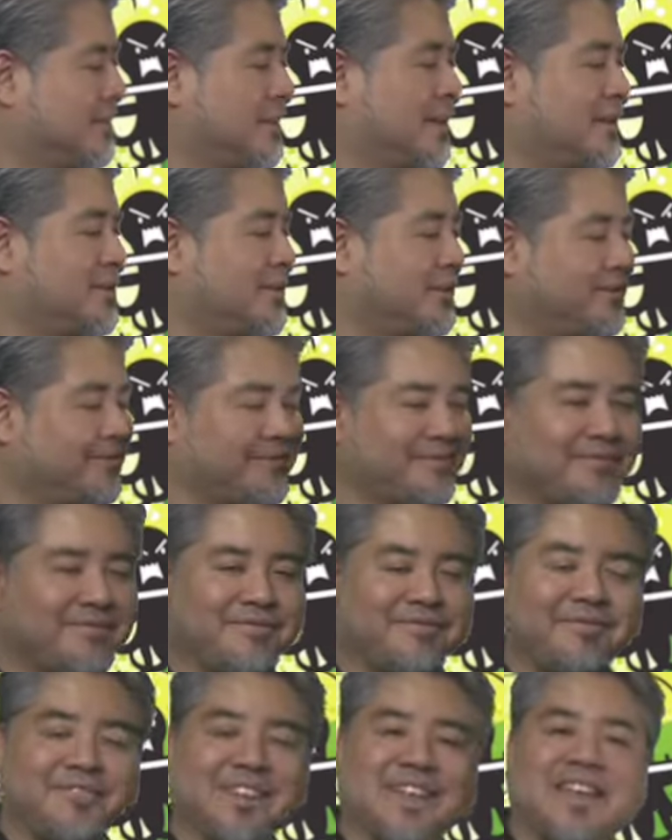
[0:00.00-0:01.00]
Later.
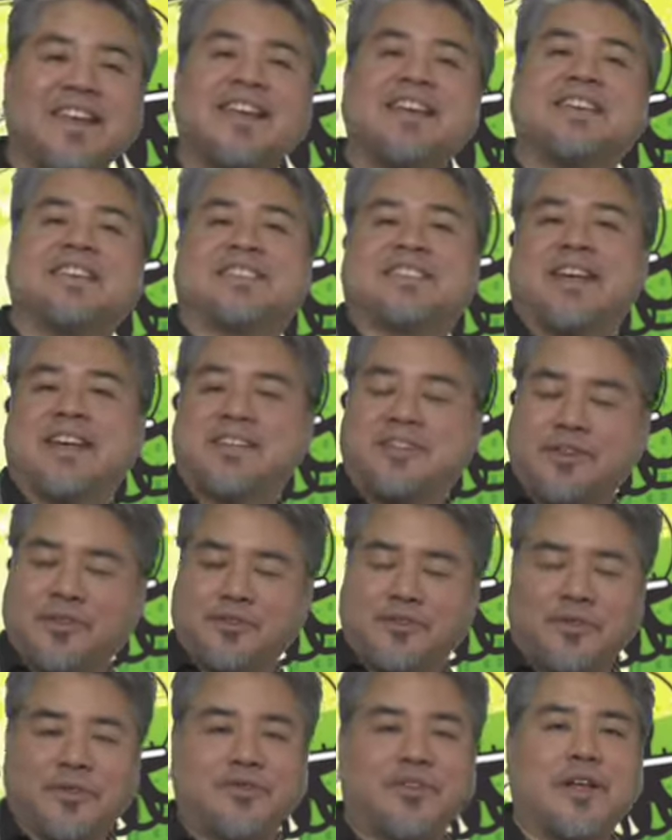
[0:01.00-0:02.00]
Stay
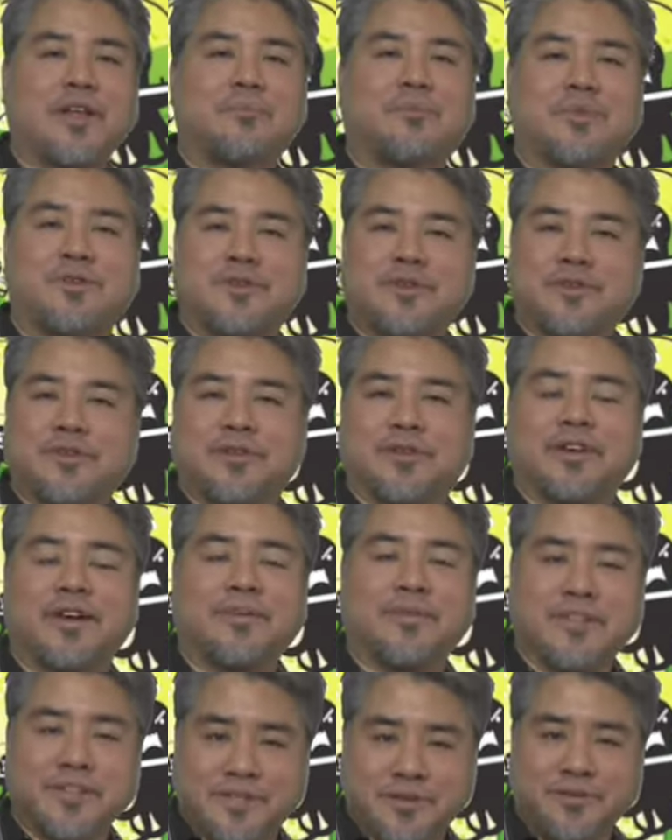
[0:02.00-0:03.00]
tuned for Developer Junior
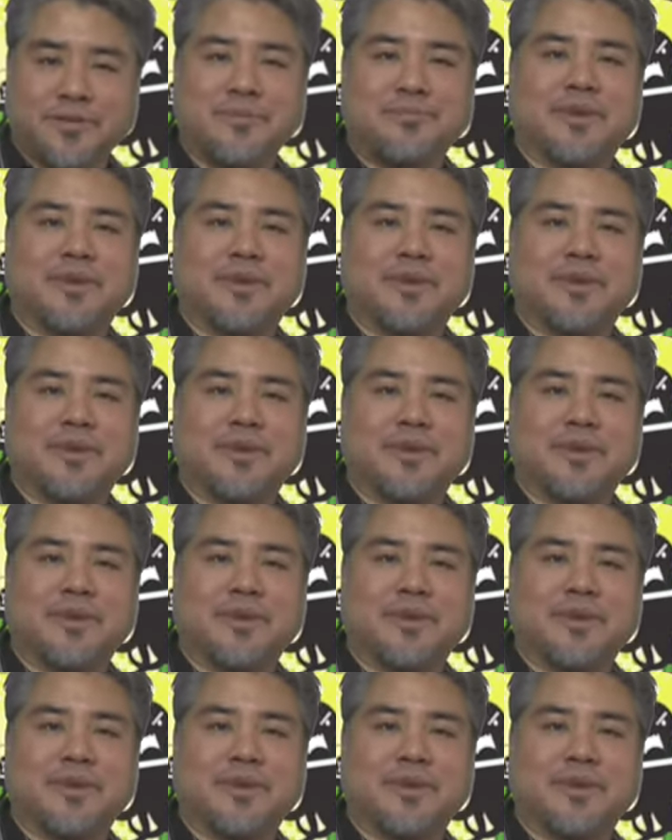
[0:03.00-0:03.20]
coming soon